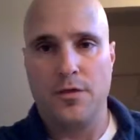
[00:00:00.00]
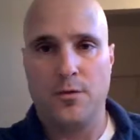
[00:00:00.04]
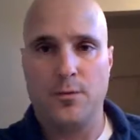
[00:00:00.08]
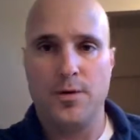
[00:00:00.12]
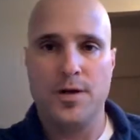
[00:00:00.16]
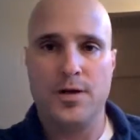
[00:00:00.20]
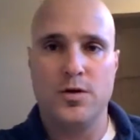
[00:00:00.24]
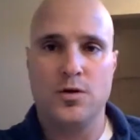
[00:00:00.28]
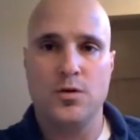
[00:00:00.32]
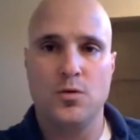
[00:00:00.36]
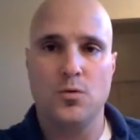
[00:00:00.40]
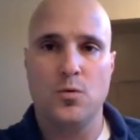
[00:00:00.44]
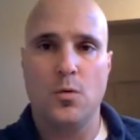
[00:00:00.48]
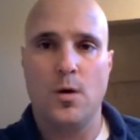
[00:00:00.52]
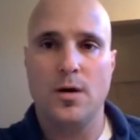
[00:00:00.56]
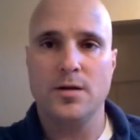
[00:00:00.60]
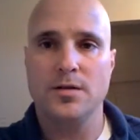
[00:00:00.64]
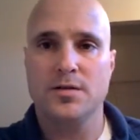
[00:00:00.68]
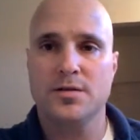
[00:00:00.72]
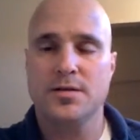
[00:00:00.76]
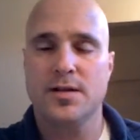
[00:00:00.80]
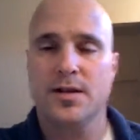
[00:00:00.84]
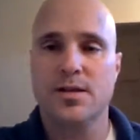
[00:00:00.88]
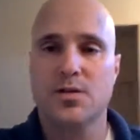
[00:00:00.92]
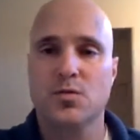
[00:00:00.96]

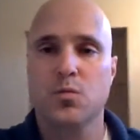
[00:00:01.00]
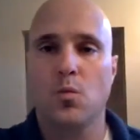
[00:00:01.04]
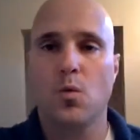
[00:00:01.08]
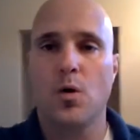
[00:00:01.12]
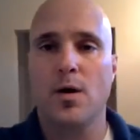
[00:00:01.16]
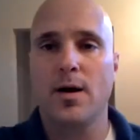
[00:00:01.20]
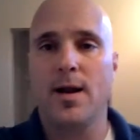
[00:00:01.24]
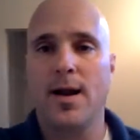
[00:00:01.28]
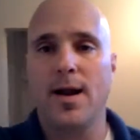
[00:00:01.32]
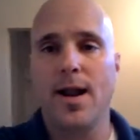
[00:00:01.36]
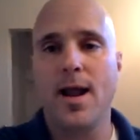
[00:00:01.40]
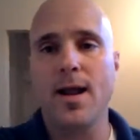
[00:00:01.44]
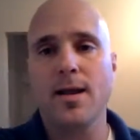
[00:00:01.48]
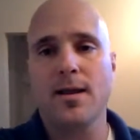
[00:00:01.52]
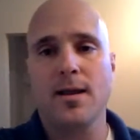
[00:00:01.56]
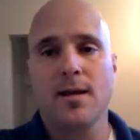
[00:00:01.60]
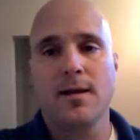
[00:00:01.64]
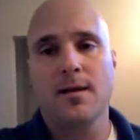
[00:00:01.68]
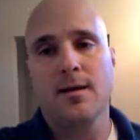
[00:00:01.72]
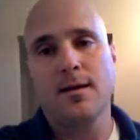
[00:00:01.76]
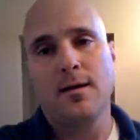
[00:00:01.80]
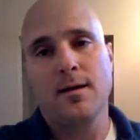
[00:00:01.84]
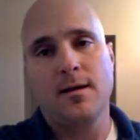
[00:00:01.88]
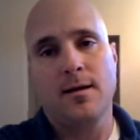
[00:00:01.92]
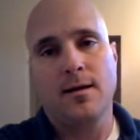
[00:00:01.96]
602-321-6188.
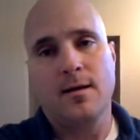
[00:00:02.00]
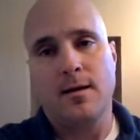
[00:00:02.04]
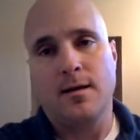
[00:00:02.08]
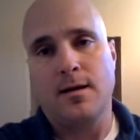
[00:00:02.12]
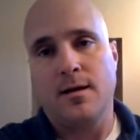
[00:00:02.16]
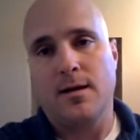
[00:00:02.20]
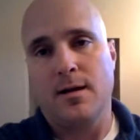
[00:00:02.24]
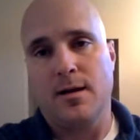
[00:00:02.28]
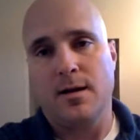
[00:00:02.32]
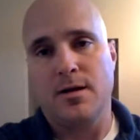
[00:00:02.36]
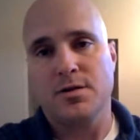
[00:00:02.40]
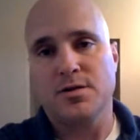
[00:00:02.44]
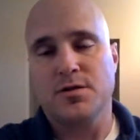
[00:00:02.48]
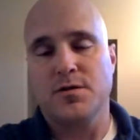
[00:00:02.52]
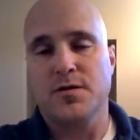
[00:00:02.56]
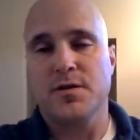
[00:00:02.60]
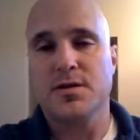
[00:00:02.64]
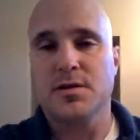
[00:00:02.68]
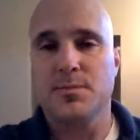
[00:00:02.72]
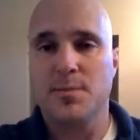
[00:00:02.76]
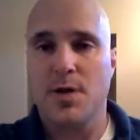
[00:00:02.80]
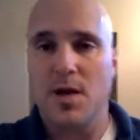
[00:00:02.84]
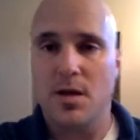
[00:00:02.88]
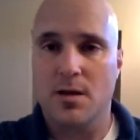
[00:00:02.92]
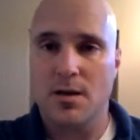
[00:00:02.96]
You can also
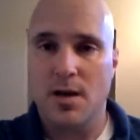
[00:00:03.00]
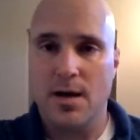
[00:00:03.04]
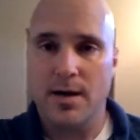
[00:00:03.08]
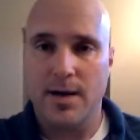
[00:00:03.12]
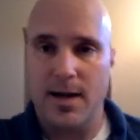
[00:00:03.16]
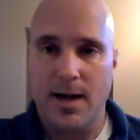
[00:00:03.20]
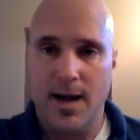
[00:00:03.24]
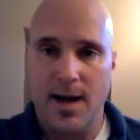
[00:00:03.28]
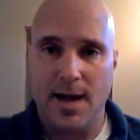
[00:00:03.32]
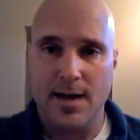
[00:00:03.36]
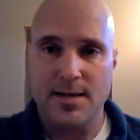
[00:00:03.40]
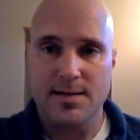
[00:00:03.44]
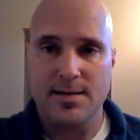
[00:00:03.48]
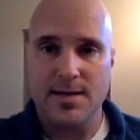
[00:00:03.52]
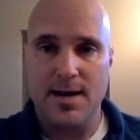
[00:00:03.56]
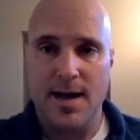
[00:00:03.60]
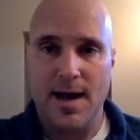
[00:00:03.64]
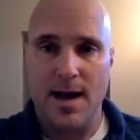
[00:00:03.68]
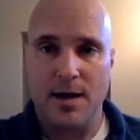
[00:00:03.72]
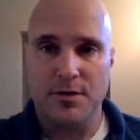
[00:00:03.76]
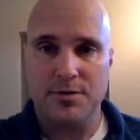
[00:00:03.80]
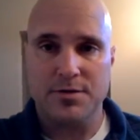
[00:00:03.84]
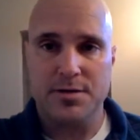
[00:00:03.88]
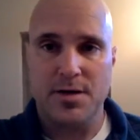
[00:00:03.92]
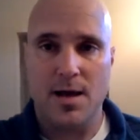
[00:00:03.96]
visit me online at
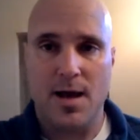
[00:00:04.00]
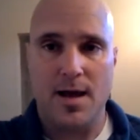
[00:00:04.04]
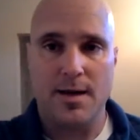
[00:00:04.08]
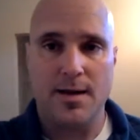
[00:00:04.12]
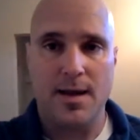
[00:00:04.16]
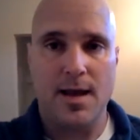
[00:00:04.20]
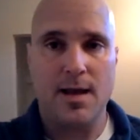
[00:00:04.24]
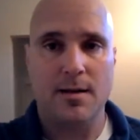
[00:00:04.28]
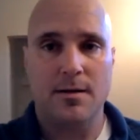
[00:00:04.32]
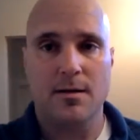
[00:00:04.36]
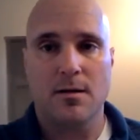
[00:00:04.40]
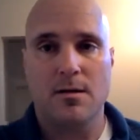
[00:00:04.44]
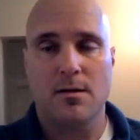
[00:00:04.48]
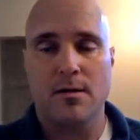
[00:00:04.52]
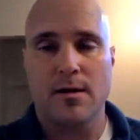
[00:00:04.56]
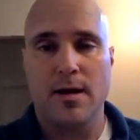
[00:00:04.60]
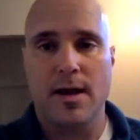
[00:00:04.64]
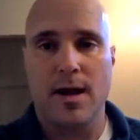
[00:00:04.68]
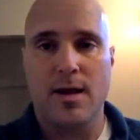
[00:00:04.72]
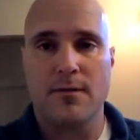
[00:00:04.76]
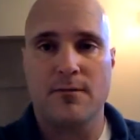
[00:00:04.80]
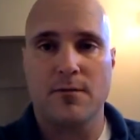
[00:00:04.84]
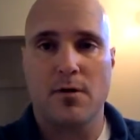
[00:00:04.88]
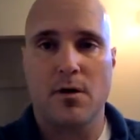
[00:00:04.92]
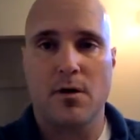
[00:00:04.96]
azhouse.net. I'll have